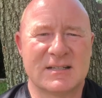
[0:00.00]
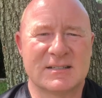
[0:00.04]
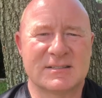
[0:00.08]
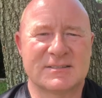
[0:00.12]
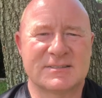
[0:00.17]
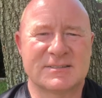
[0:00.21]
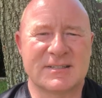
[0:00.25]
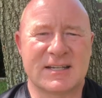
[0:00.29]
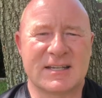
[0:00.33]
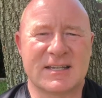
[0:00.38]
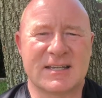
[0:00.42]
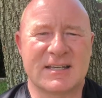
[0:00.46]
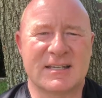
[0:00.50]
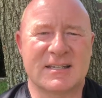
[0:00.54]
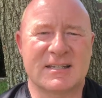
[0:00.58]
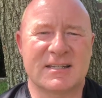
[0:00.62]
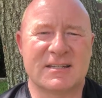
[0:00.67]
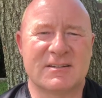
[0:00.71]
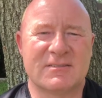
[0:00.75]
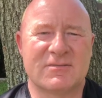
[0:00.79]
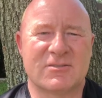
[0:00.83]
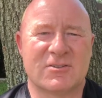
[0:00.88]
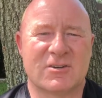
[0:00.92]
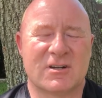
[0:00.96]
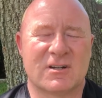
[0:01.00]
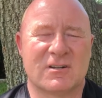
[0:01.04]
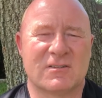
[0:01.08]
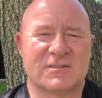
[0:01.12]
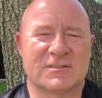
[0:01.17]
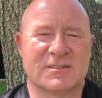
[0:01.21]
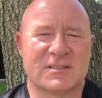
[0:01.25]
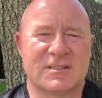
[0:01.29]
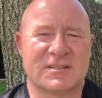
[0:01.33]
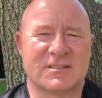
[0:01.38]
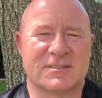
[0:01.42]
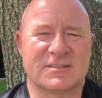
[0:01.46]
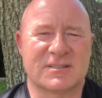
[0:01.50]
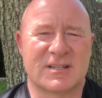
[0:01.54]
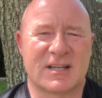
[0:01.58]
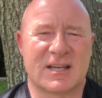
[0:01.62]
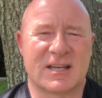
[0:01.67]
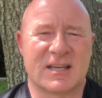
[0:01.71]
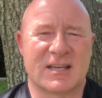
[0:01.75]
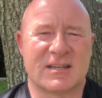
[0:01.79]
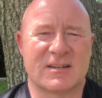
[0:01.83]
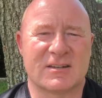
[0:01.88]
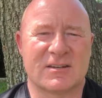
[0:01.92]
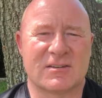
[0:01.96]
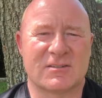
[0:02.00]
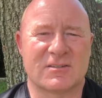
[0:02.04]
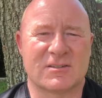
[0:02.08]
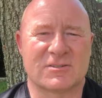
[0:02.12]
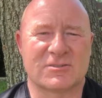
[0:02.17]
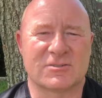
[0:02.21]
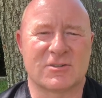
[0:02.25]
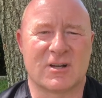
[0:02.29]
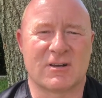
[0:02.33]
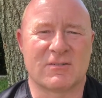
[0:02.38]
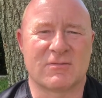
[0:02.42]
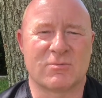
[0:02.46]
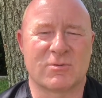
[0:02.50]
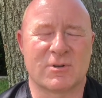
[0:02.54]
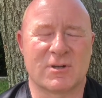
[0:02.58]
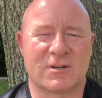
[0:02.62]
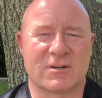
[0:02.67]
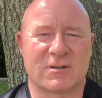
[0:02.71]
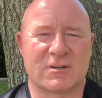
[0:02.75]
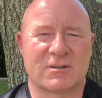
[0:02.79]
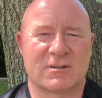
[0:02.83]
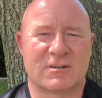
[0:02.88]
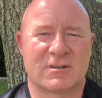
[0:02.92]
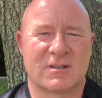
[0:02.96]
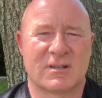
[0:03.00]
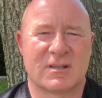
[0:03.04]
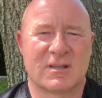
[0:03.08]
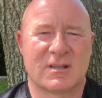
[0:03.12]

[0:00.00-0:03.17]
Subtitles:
Second involves the design of the software.